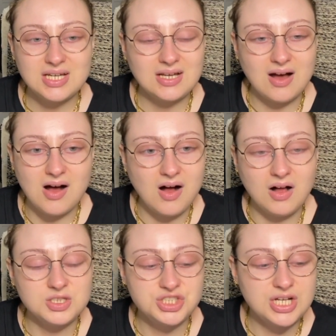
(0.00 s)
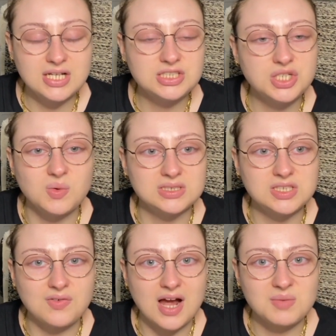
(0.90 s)
All she could do was
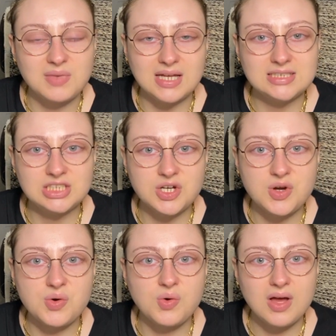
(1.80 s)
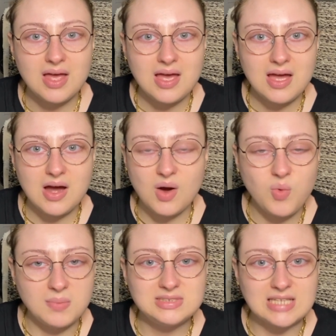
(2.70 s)
direct me to a
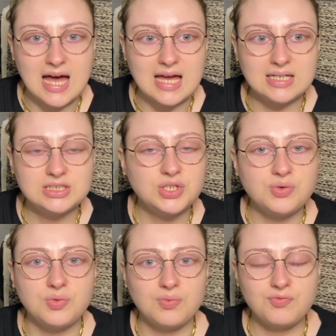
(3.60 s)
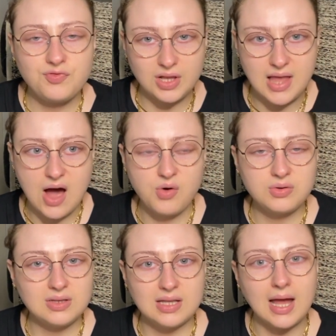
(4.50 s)
website to fill out
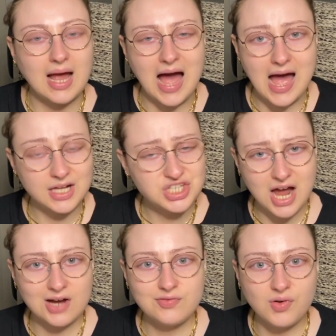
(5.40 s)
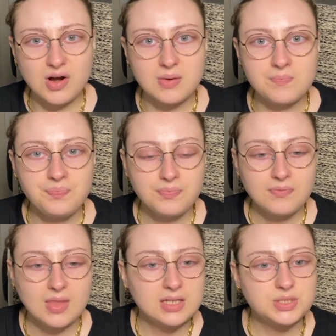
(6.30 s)
like a hijack form
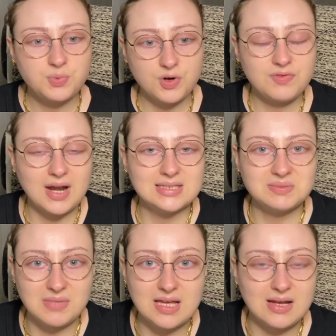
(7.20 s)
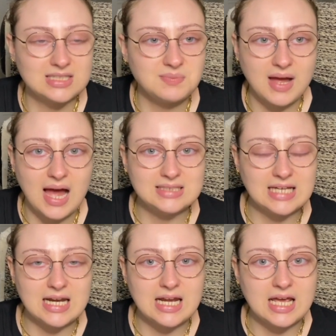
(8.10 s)
to prove that it's me, that it's my
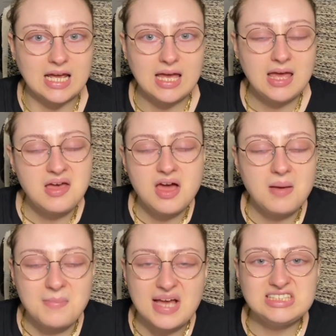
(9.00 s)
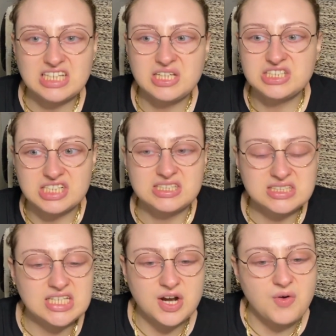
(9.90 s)
identity, and basically just
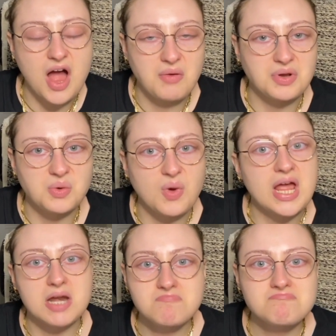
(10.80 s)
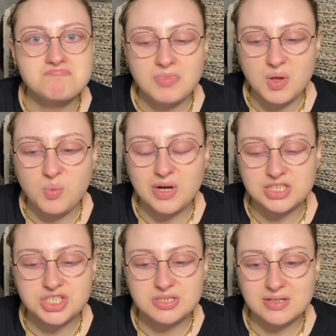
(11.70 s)
sit around and wait.
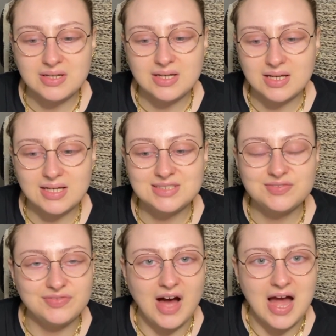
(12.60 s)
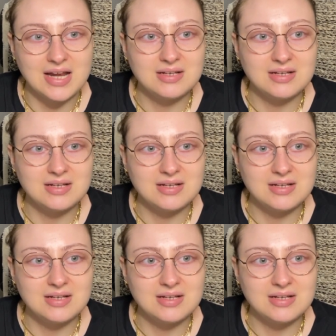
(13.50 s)
Which is fine.